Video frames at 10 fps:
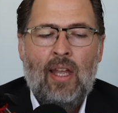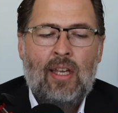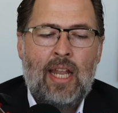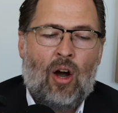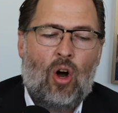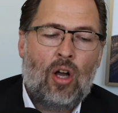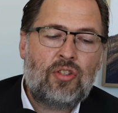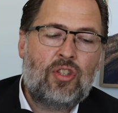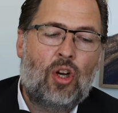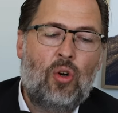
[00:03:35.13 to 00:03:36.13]
Now,
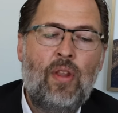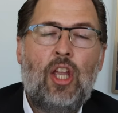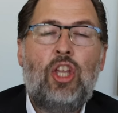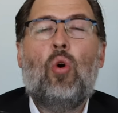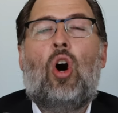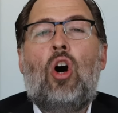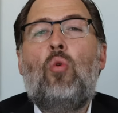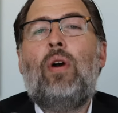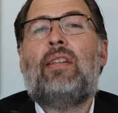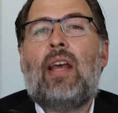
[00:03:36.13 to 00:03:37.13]
also, you
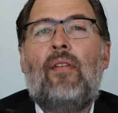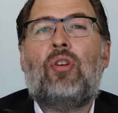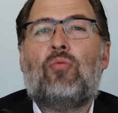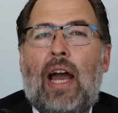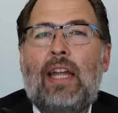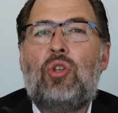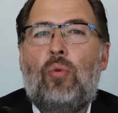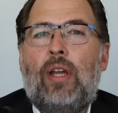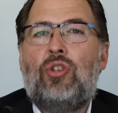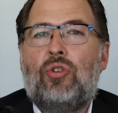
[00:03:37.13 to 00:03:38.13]
always have the right to
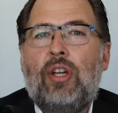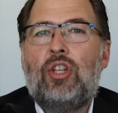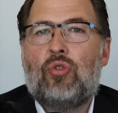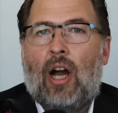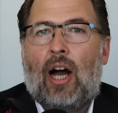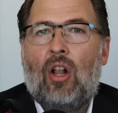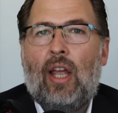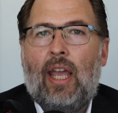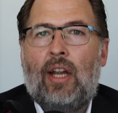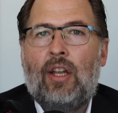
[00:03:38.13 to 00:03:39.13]
a jury trial
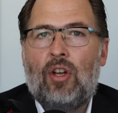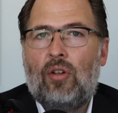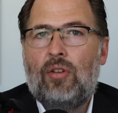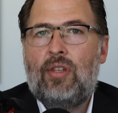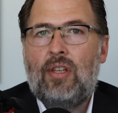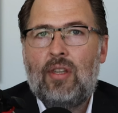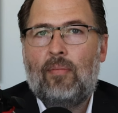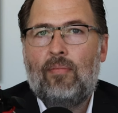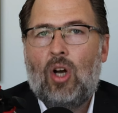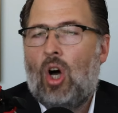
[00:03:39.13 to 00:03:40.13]
in an adult system.
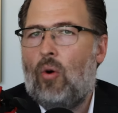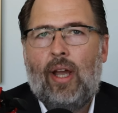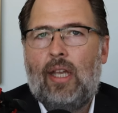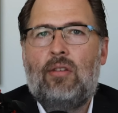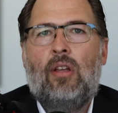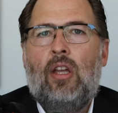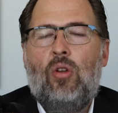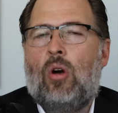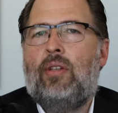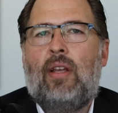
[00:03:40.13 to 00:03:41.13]
Always.
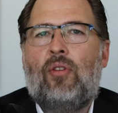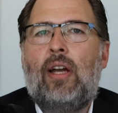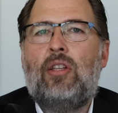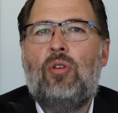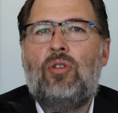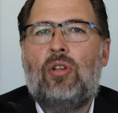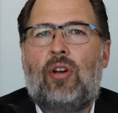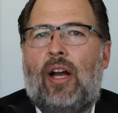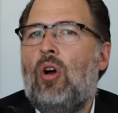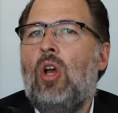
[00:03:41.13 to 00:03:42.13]
You always have the right to a jury
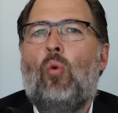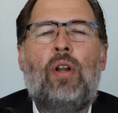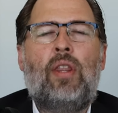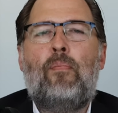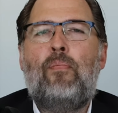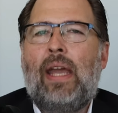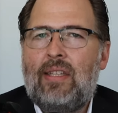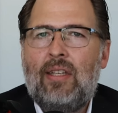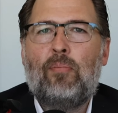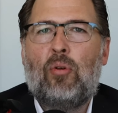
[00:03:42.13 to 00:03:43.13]
trial. One of the
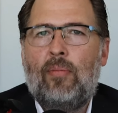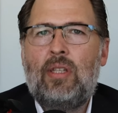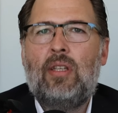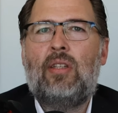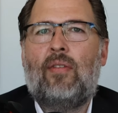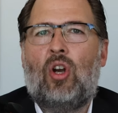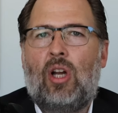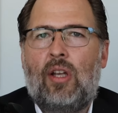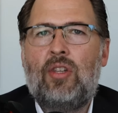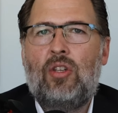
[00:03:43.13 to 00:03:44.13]
basic premises of our
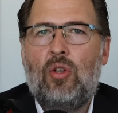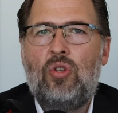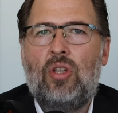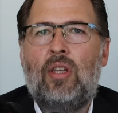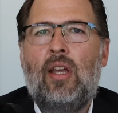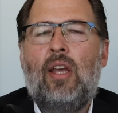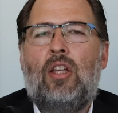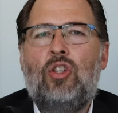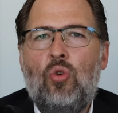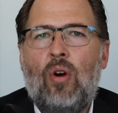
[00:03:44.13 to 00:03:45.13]
Constitution
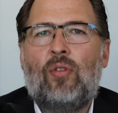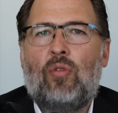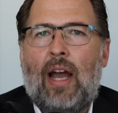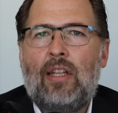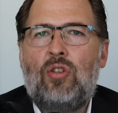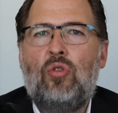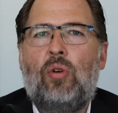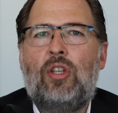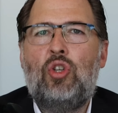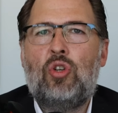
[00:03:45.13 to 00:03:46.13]
is you have a right to
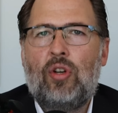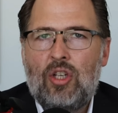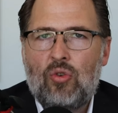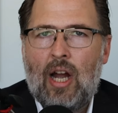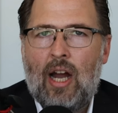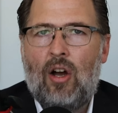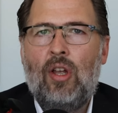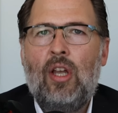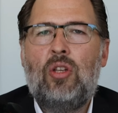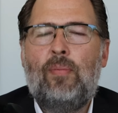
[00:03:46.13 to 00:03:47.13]
a jury trial
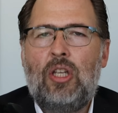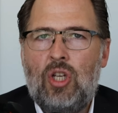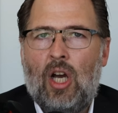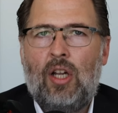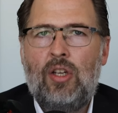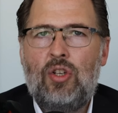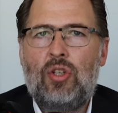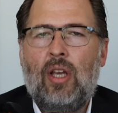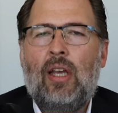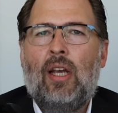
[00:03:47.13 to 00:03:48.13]
to be
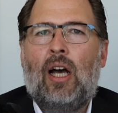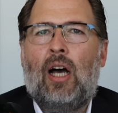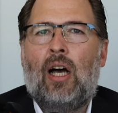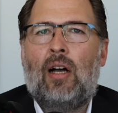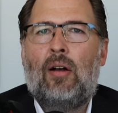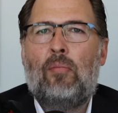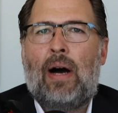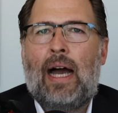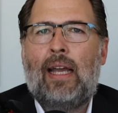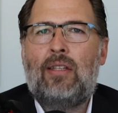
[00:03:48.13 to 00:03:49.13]
judged uh,
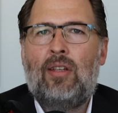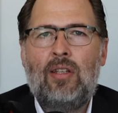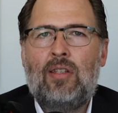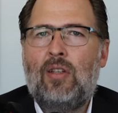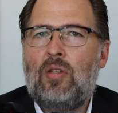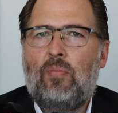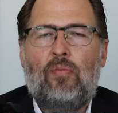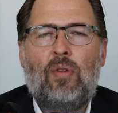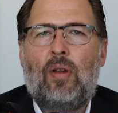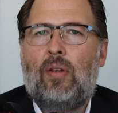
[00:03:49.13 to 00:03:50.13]
by citizens,
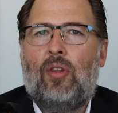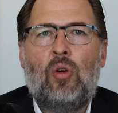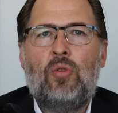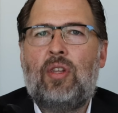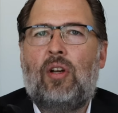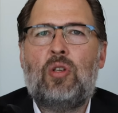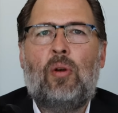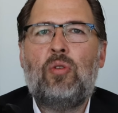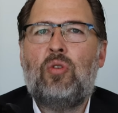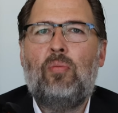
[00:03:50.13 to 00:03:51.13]
those that are
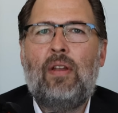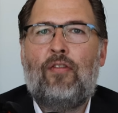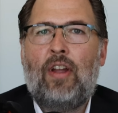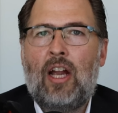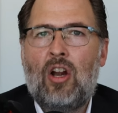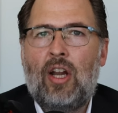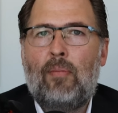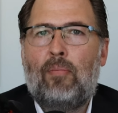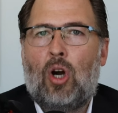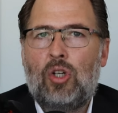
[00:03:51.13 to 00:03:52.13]
supposed to be fair and
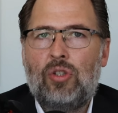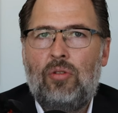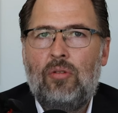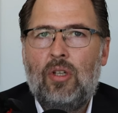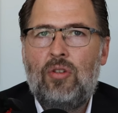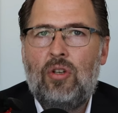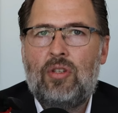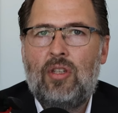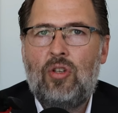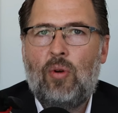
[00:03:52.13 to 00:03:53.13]
impartial to your
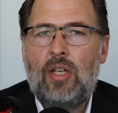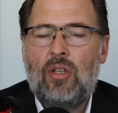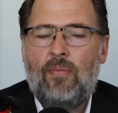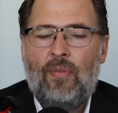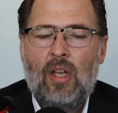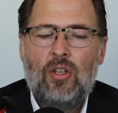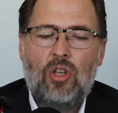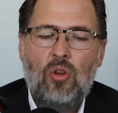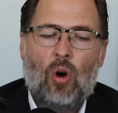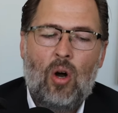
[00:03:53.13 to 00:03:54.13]
situation. So
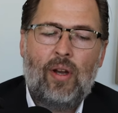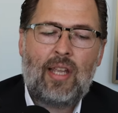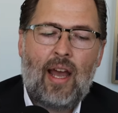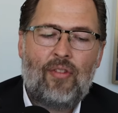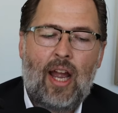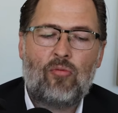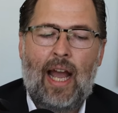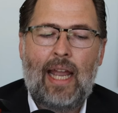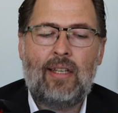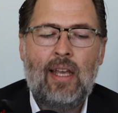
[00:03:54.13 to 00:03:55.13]
you always have that
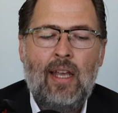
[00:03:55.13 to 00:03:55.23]
right.